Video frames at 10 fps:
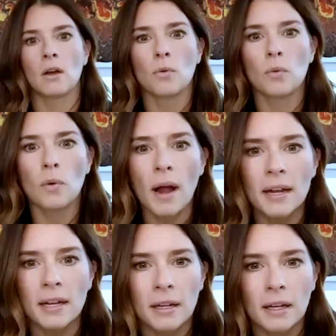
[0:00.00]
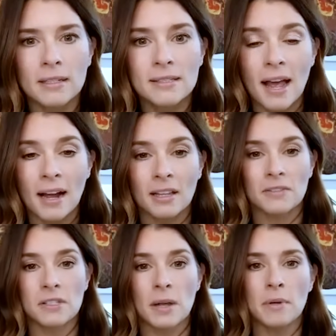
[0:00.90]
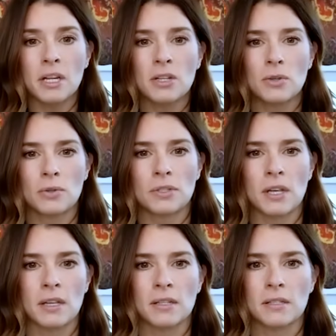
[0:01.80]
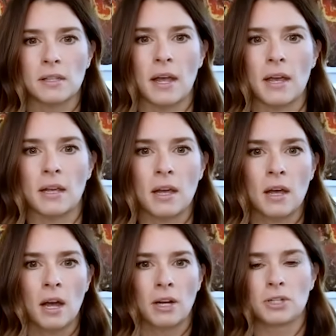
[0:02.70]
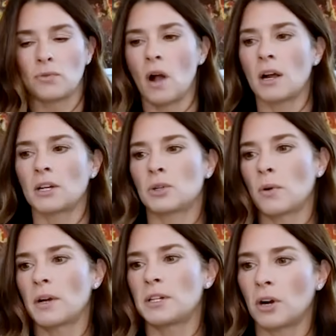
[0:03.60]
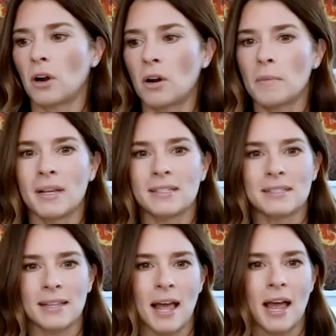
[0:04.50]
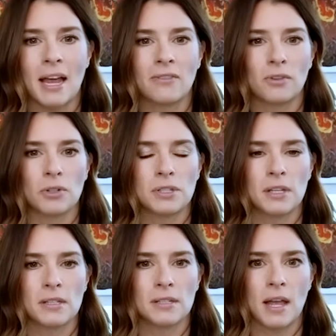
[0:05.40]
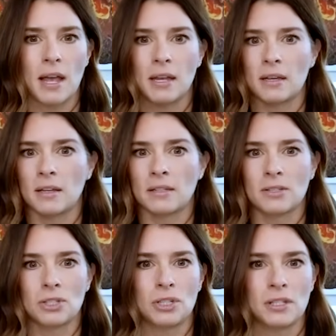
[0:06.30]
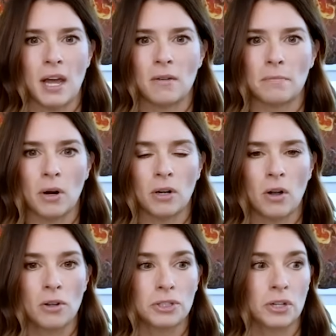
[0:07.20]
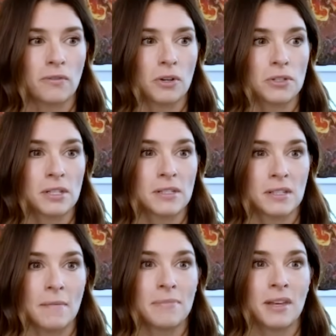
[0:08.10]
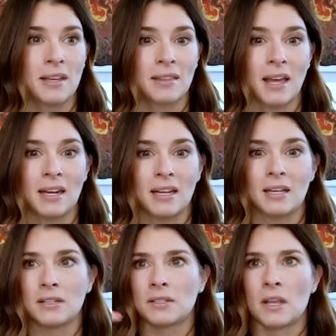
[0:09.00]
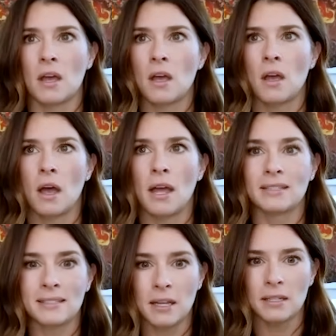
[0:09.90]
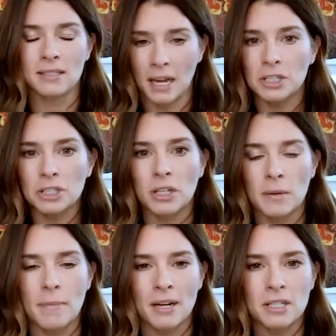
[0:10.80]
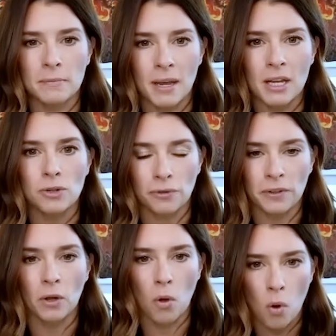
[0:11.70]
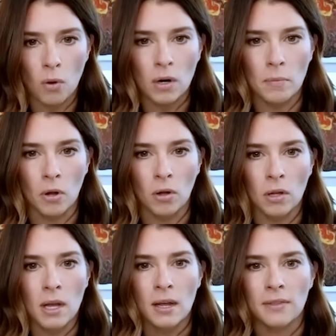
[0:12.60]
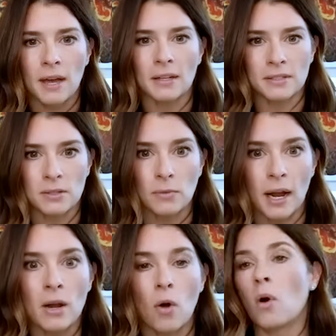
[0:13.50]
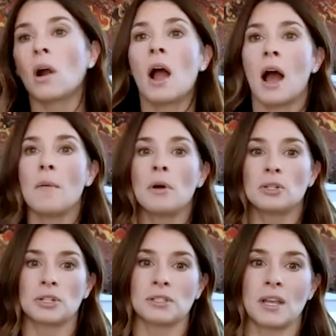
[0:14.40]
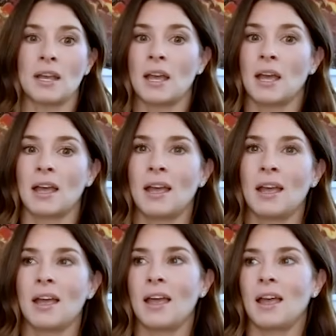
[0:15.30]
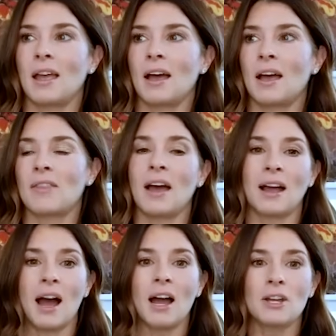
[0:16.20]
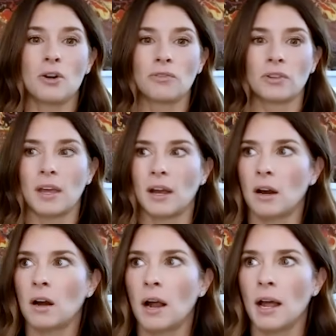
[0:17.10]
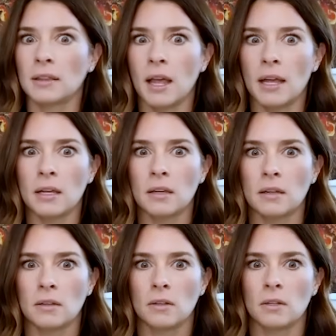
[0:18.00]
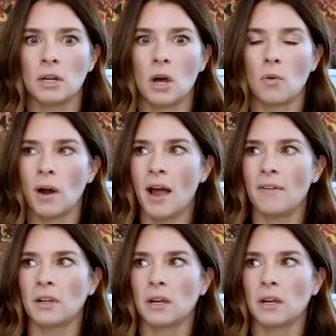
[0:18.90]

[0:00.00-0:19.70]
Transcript: Right, exactly. If somebody uses like a derogatory term as slang versus like, because it's just kind of part of culture versus something that is it intentionally meant to make you feel horrible that's right or how about just like uh, that guy over there and like you know we're having